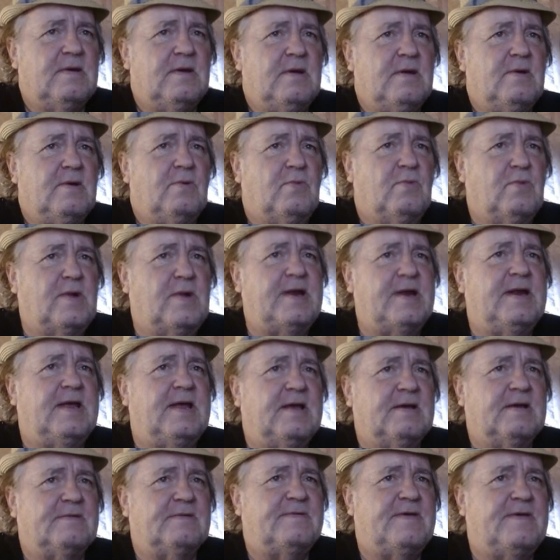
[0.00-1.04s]

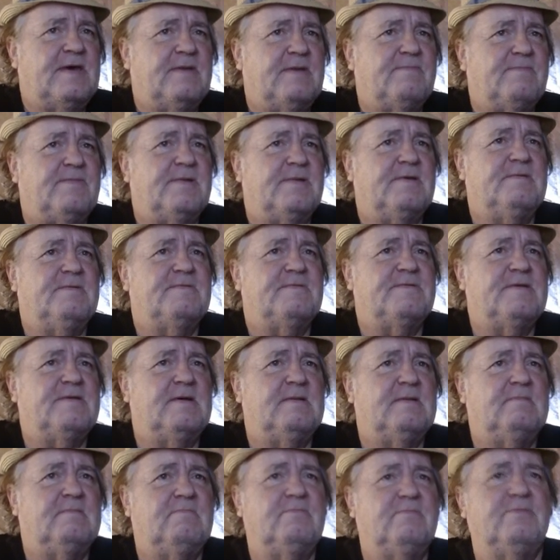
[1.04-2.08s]
Winning a
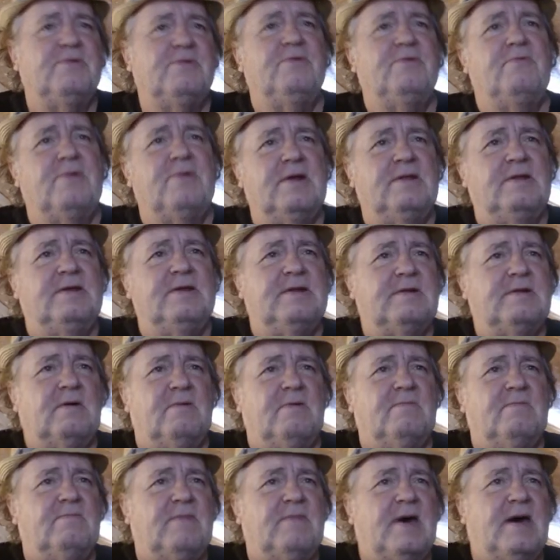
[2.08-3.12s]
championship really
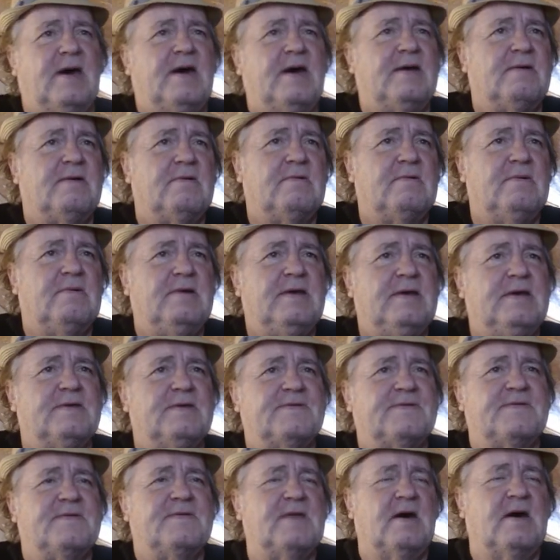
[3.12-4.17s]
don't matter.
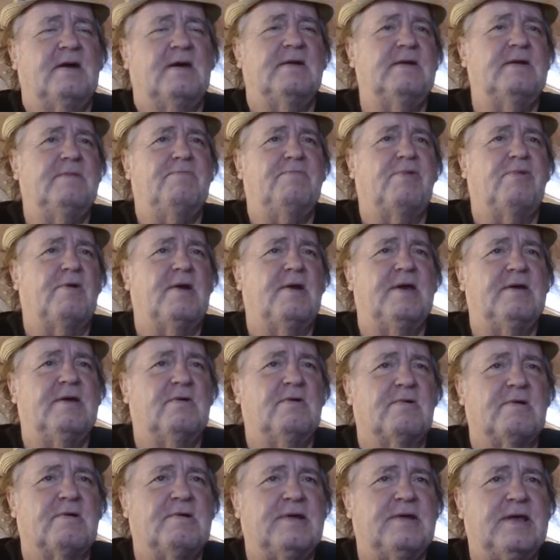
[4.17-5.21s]
It's not a
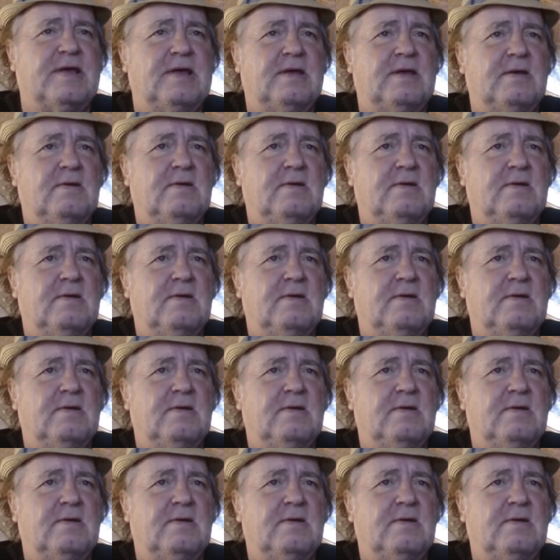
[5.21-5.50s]
priority